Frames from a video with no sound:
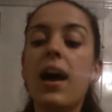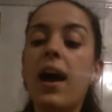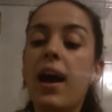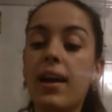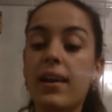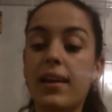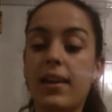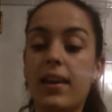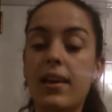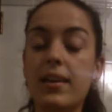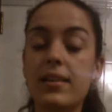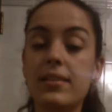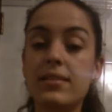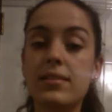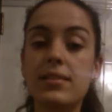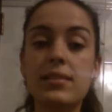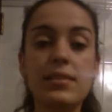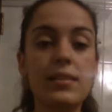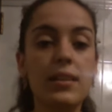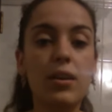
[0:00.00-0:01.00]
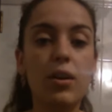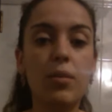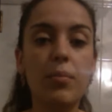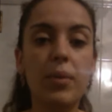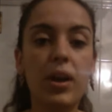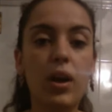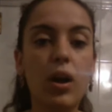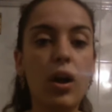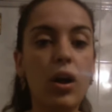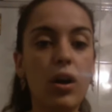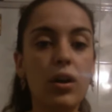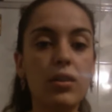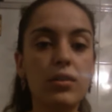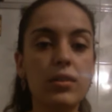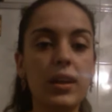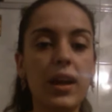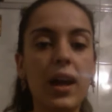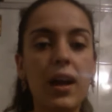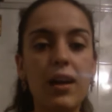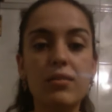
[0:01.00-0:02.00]
I can sit on my
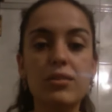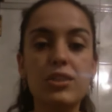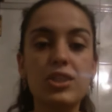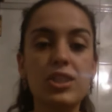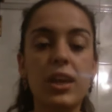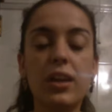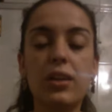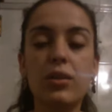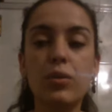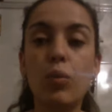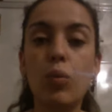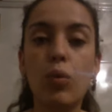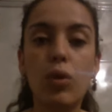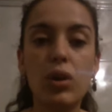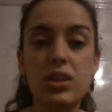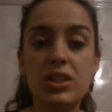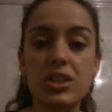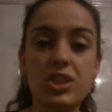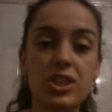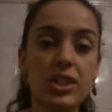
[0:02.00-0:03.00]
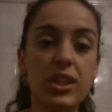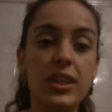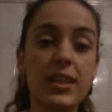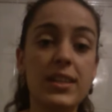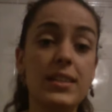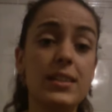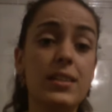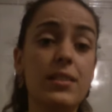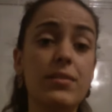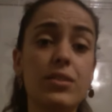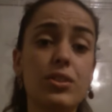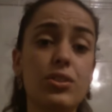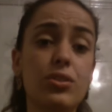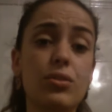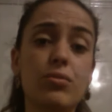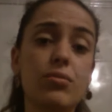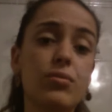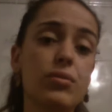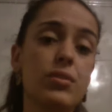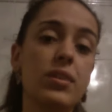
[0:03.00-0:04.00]
couch and watch TV
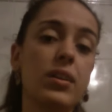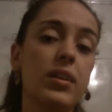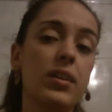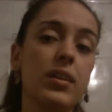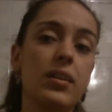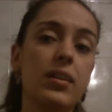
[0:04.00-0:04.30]
shows